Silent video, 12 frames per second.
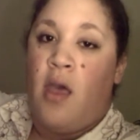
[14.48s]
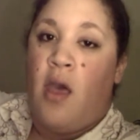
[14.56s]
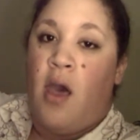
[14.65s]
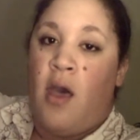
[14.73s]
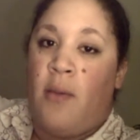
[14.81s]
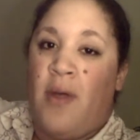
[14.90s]

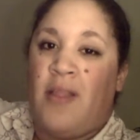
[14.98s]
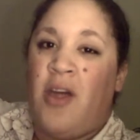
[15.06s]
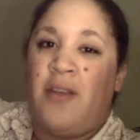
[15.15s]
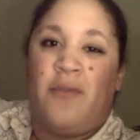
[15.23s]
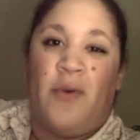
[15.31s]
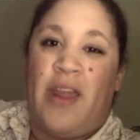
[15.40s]

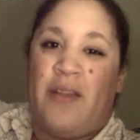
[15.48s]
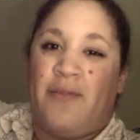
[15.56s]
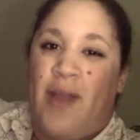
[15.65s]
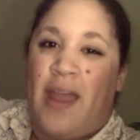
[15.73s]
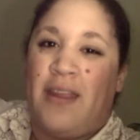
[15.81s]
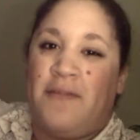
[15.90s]
lot of what I've
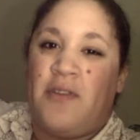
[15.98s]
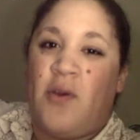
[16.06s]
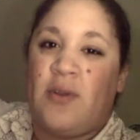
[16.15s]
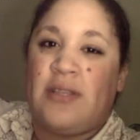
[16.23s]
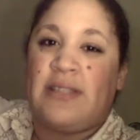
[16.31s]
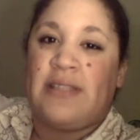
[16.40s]
read, I've
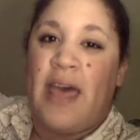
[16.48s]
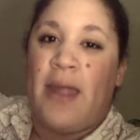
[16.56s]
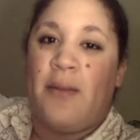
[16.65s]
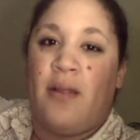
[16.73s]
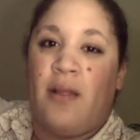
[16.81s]
noticed that